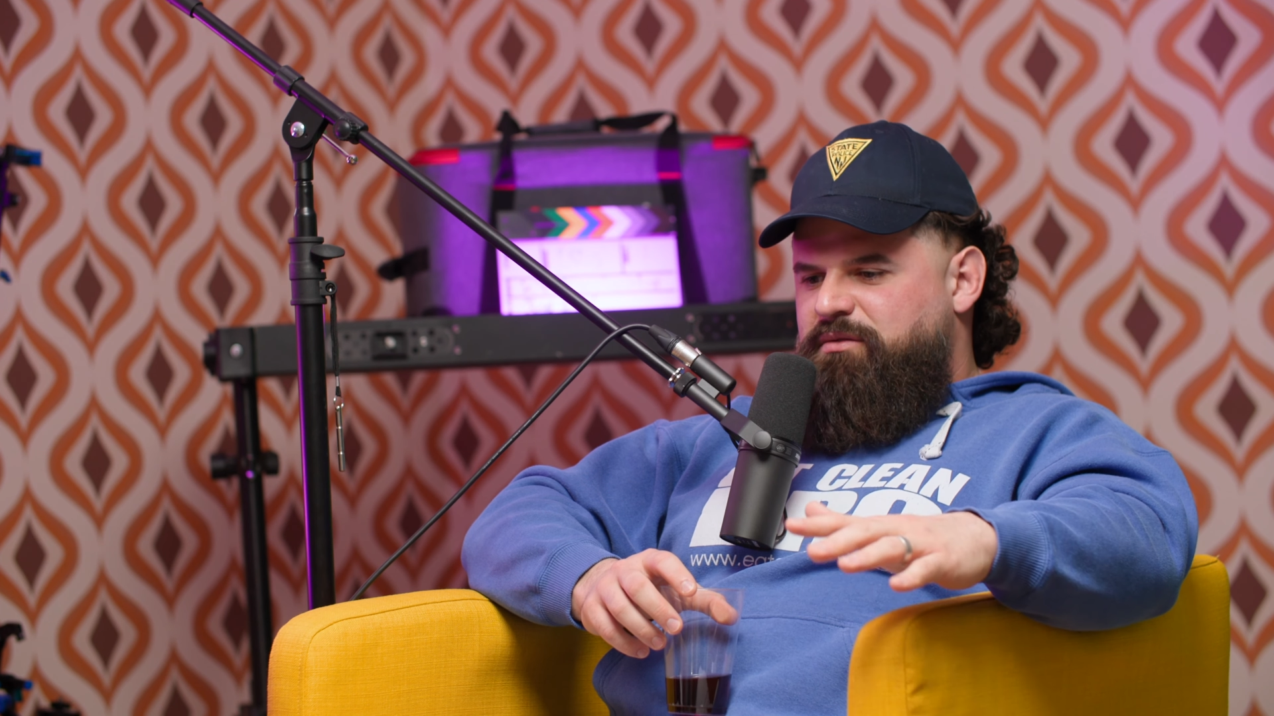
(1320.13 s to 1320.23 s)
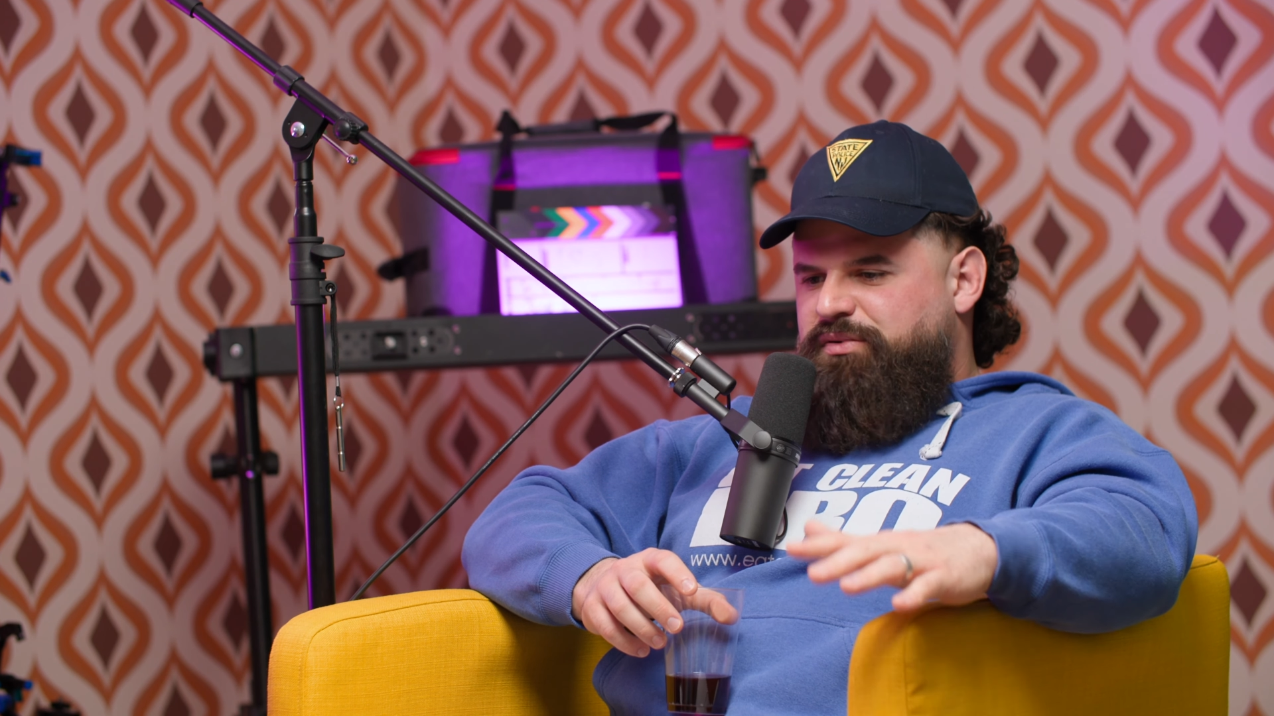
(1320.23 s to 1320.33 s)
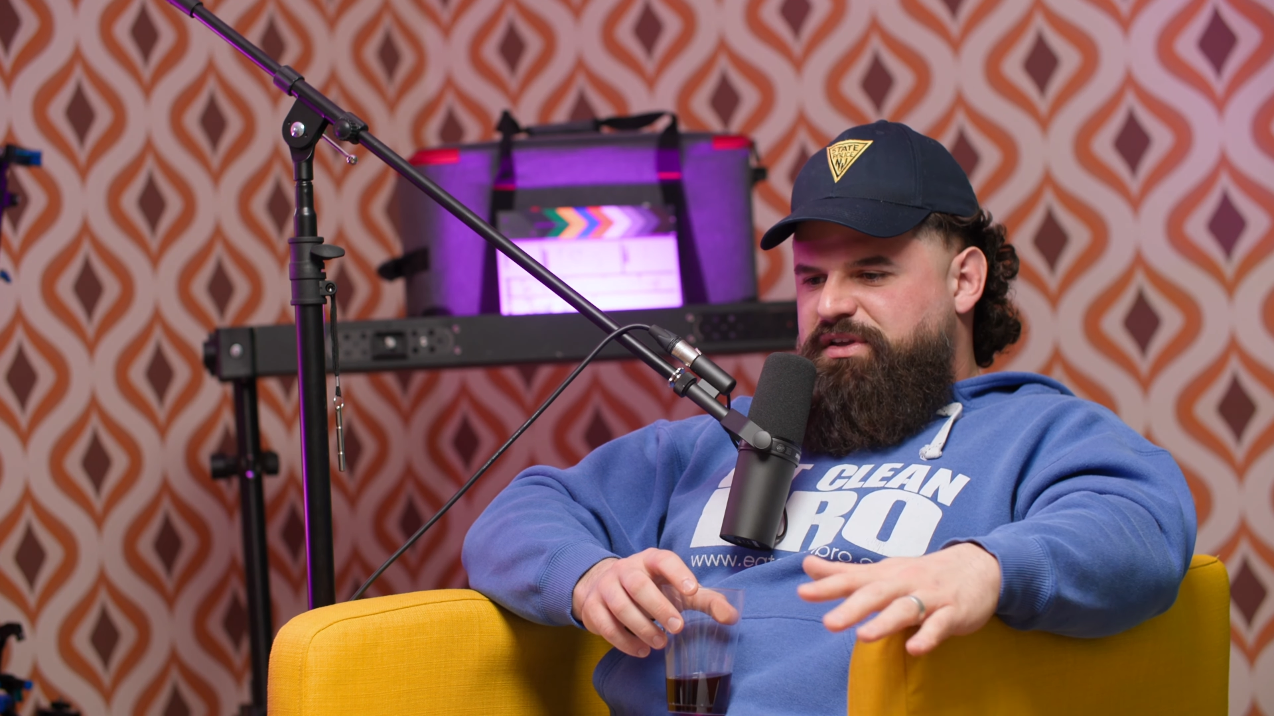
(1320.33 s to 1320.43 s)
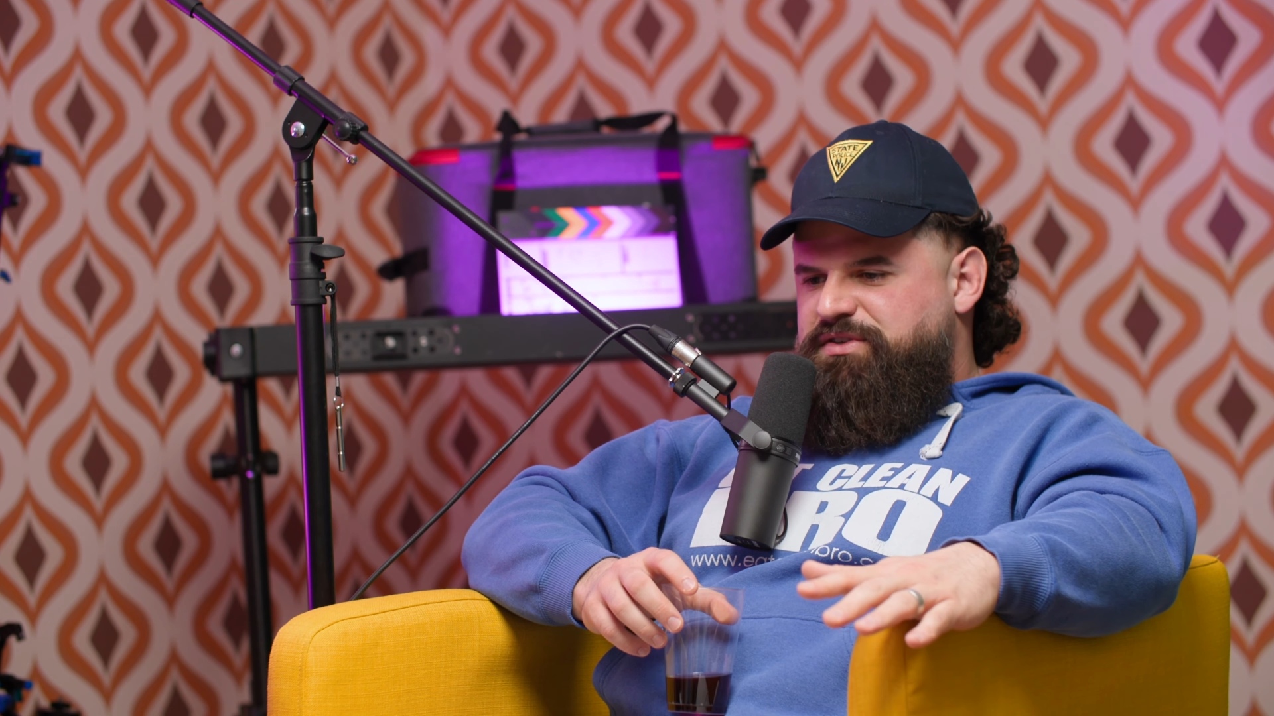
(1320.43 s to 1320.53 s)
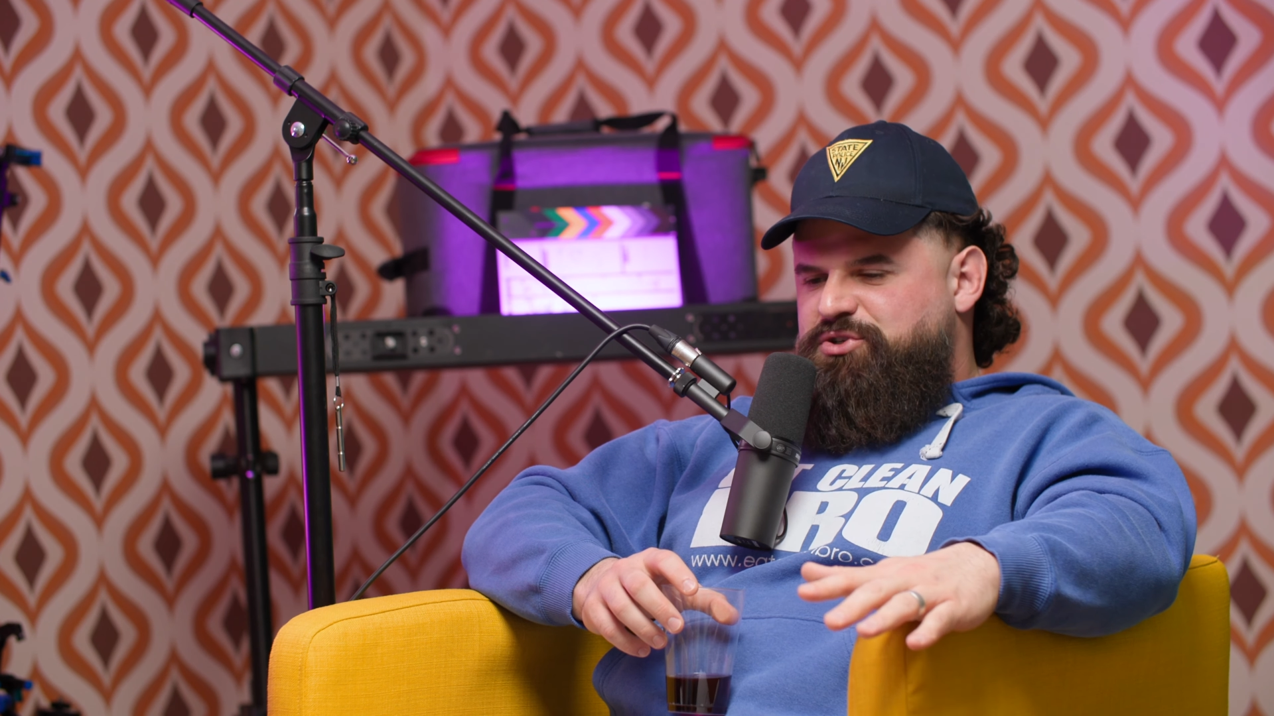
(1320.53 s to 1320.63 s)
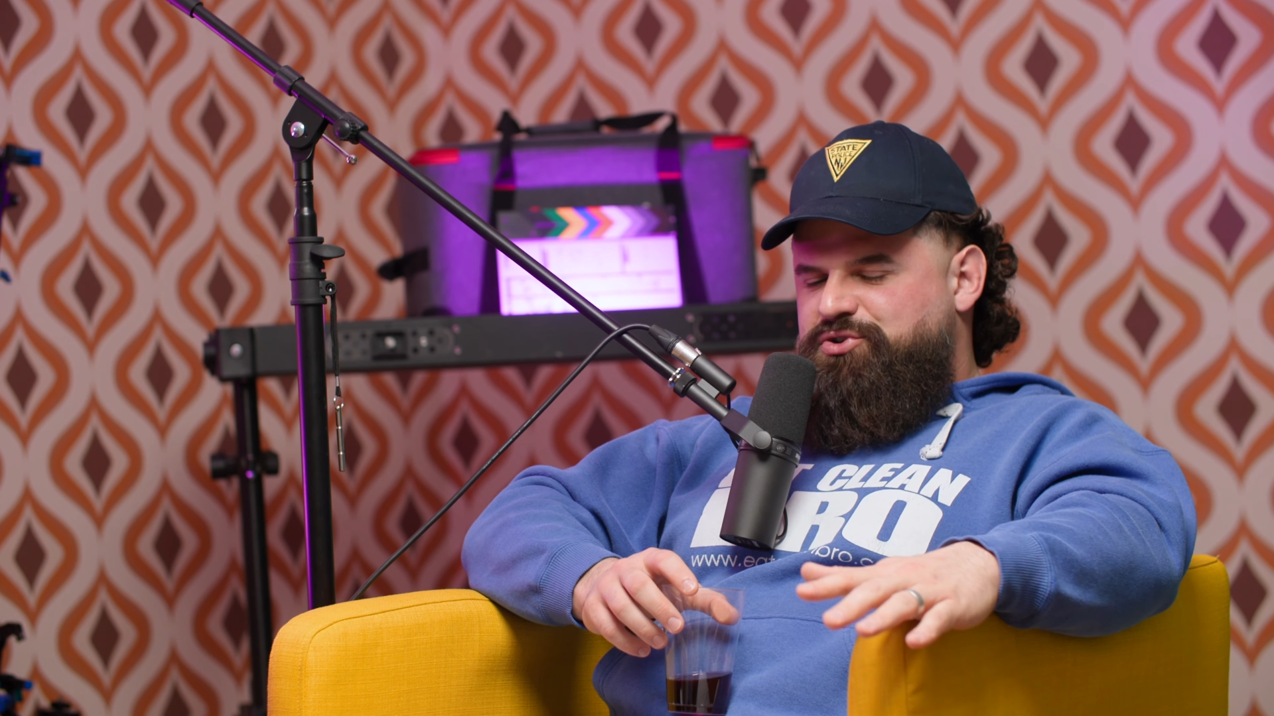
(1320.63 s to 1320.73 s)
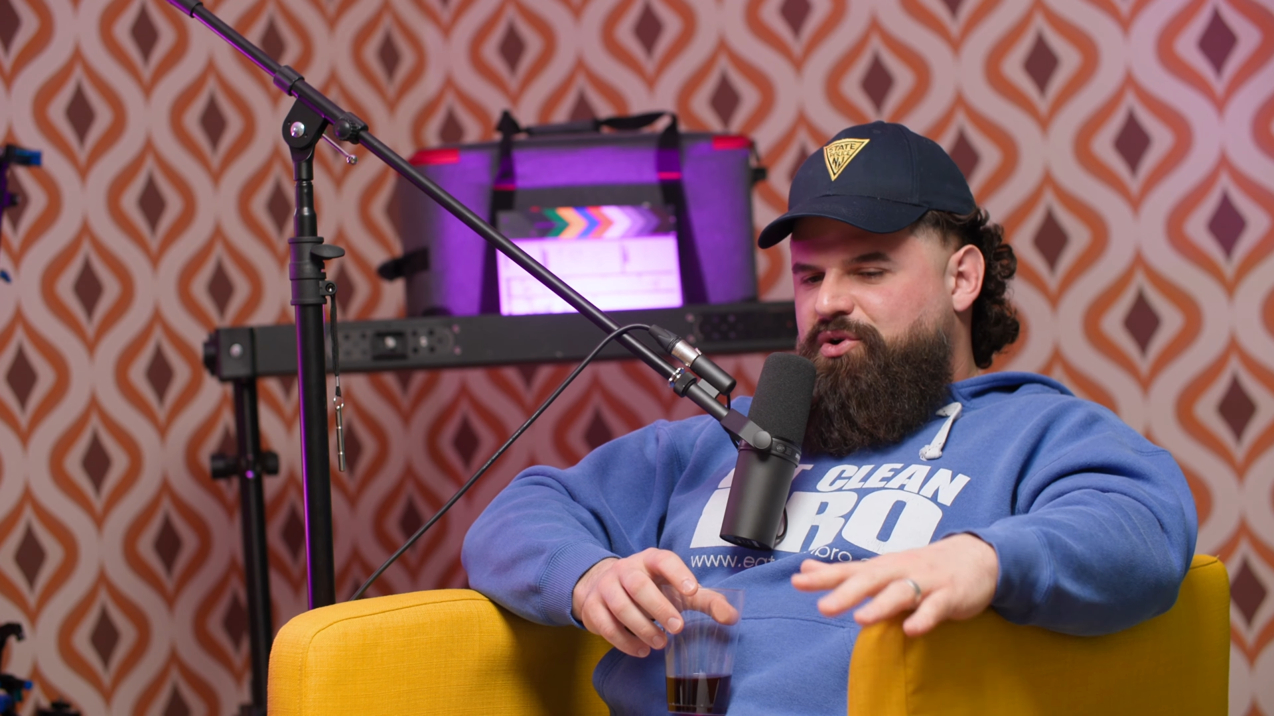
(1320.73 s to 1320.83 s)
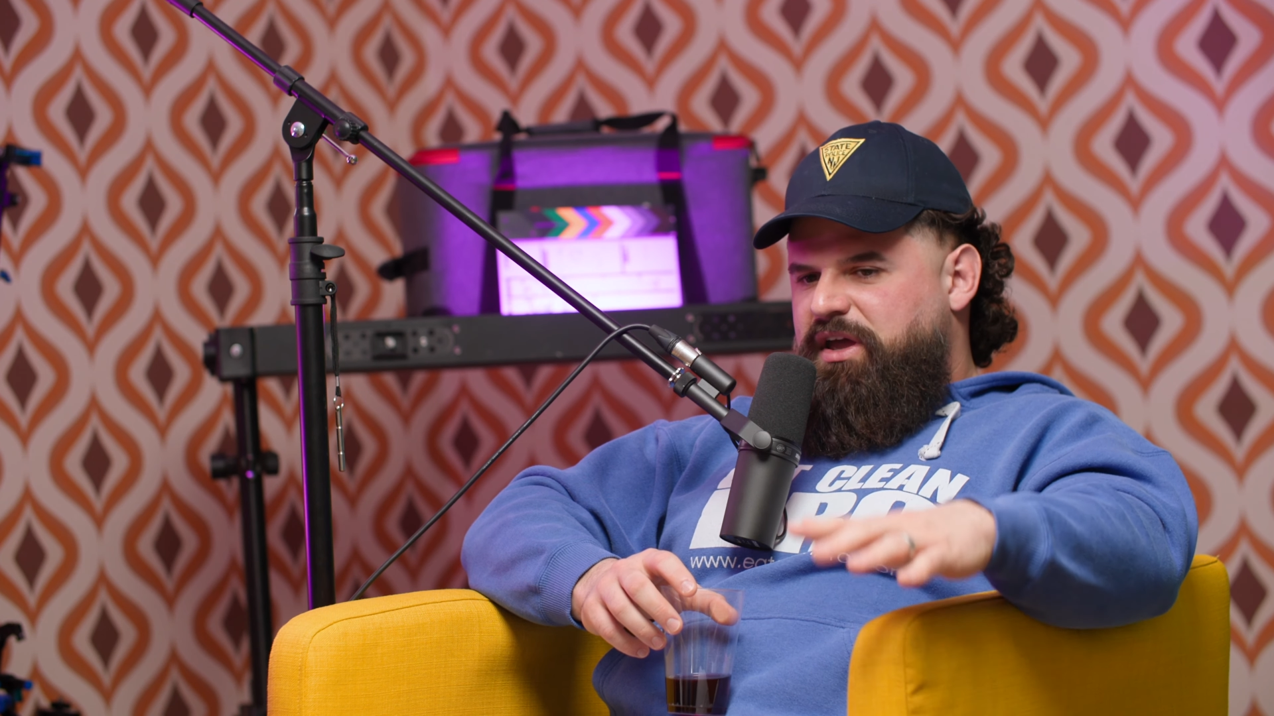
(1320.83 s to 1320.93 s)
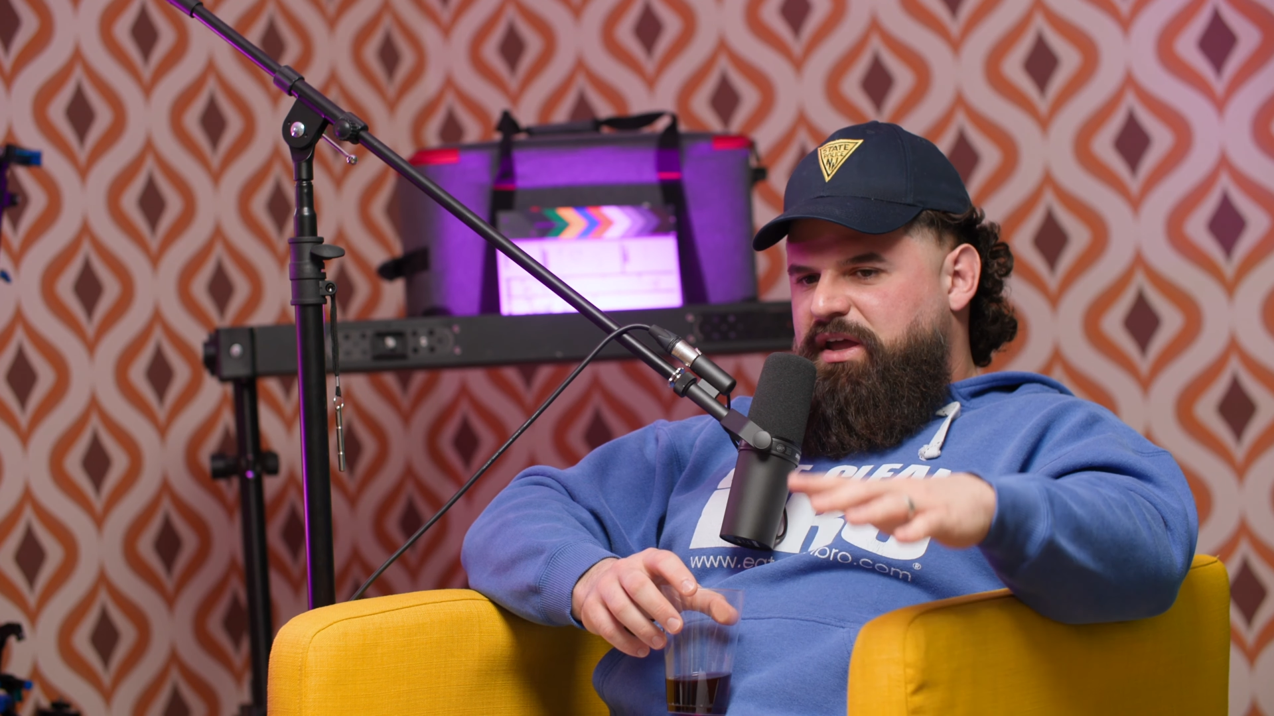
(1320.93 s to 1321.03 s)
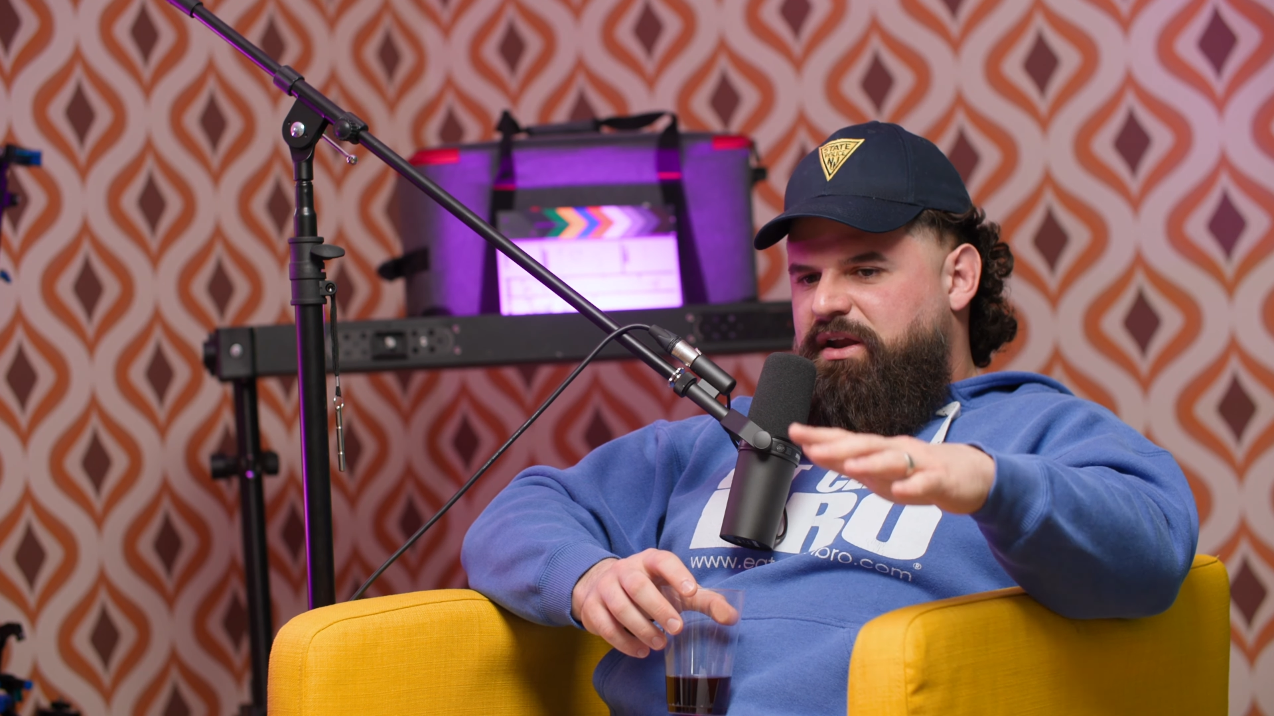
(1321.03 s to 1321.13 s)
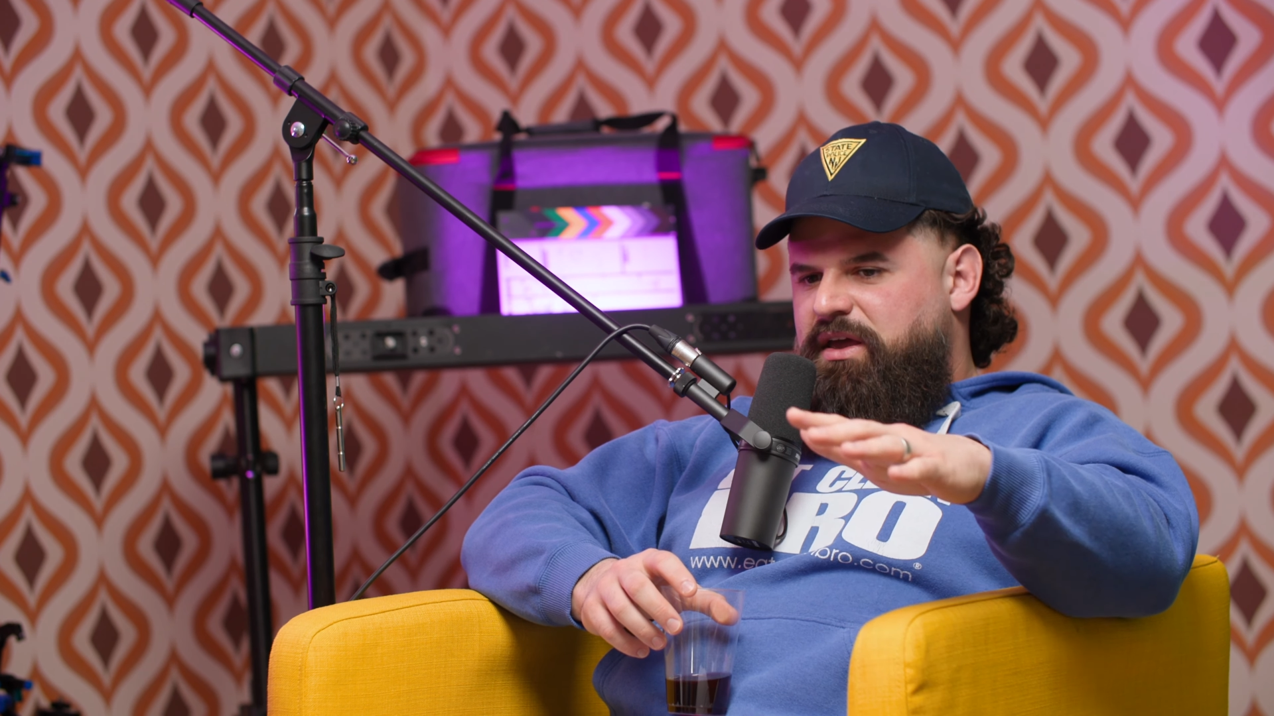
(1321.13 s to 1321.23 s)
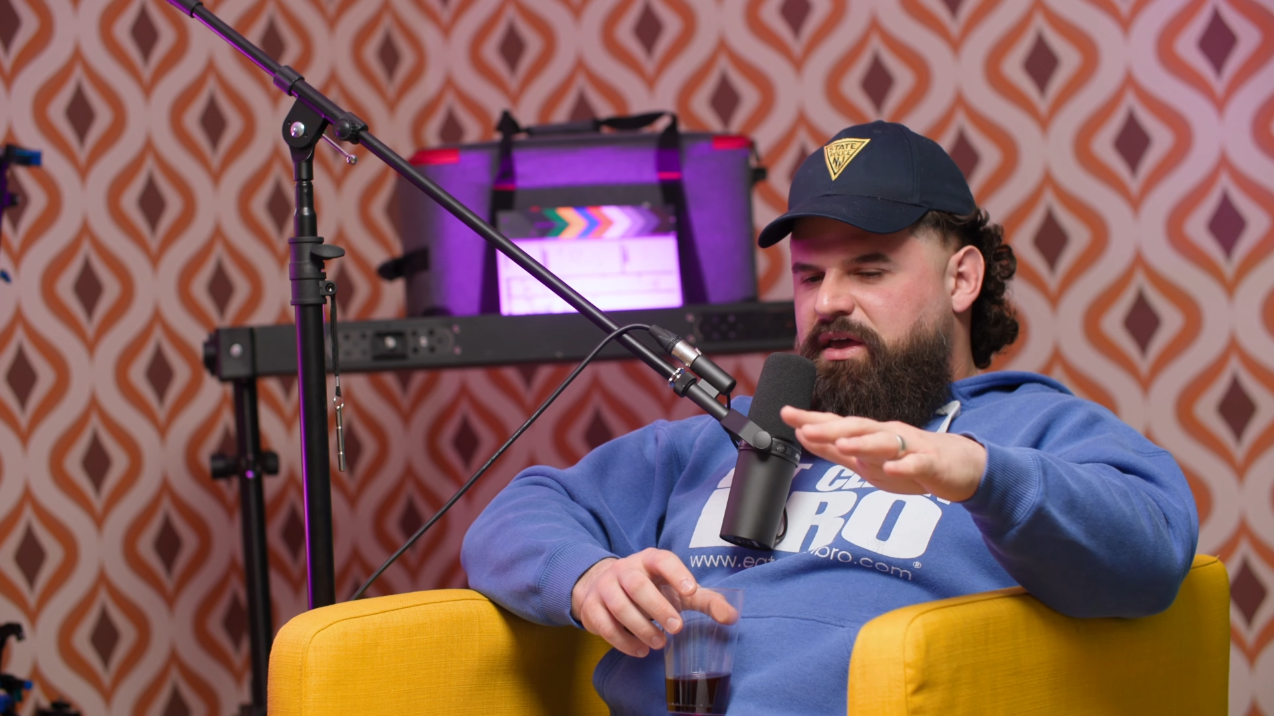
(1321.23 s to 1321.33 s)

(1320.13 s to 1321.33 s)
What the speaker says: Please enjoy it.